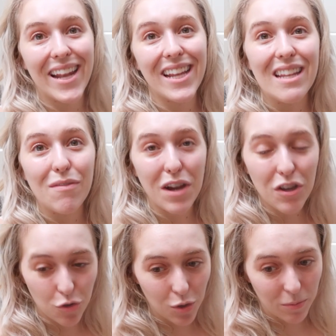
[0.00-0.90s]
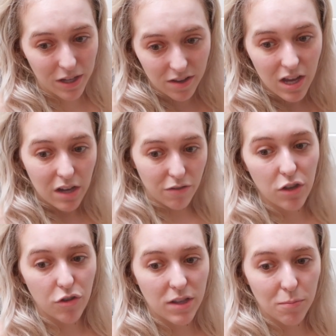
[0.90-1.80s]
And I need fresh strawberries,
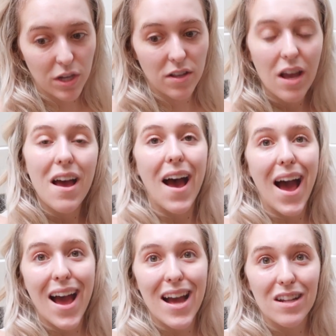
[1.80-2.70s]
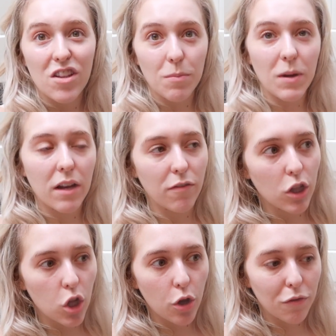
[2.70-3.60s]
fresh raspberries, and some kind of
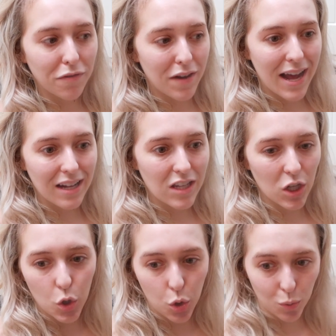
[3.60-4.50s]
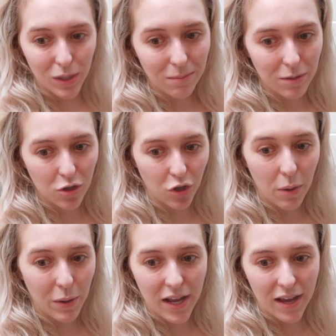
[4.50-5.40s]
low-fat cream to
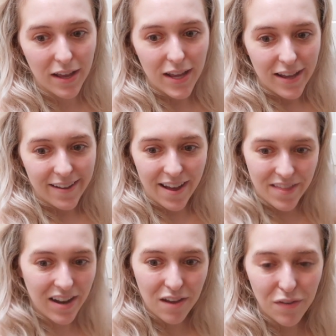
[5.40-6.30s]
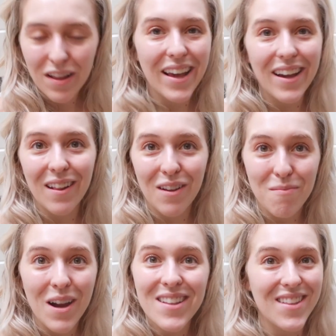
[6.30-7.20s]
go in it. And then I feel like I'll have
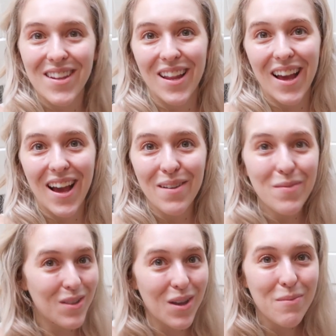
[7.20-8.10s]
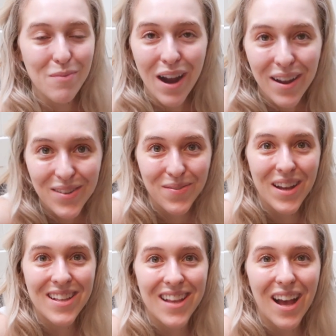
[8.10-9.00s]
mastered it. I'm so proud of
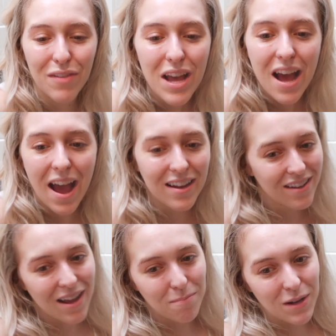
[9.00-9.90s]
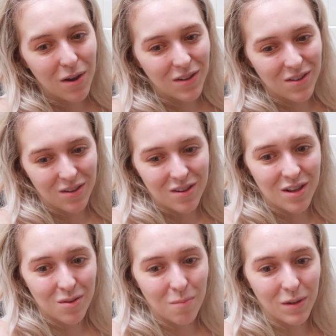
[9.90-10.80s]
myself. I had to add bananas onto
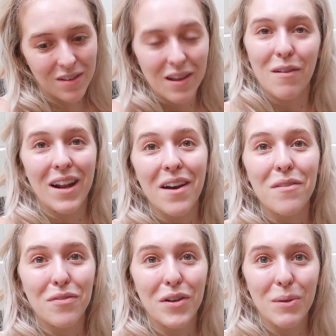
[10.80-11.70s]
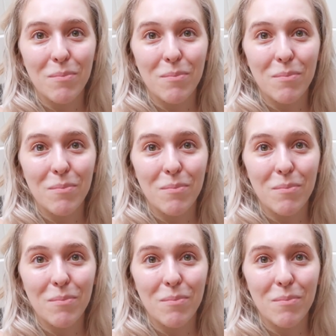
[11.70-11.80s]
this one because I ran out of fruit.